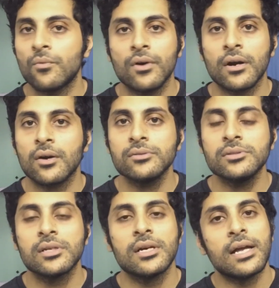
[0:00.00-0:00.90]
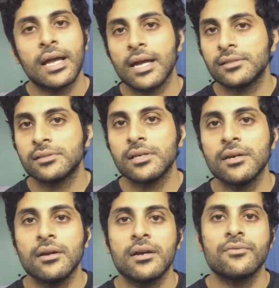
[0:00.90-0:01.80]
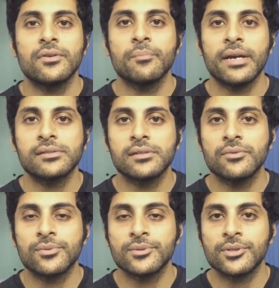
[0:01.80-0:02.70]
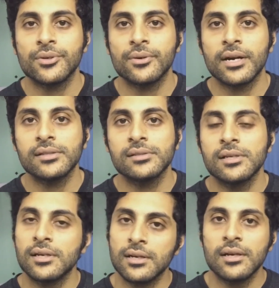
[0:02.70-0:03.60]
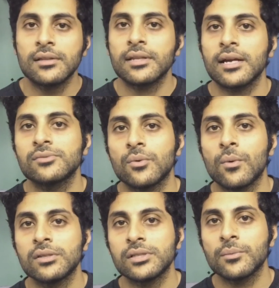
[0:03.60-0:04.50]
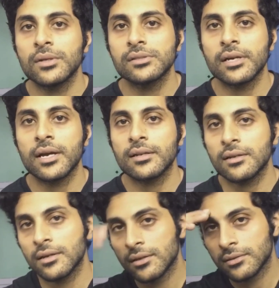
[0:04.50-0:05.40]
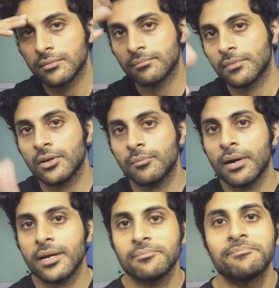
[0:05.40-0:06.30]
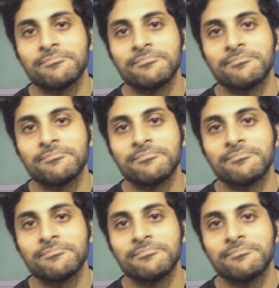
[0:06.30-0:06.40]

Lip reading: workouts and see if it makes a difference to you guys. Thanks for watching once again. Goodbye.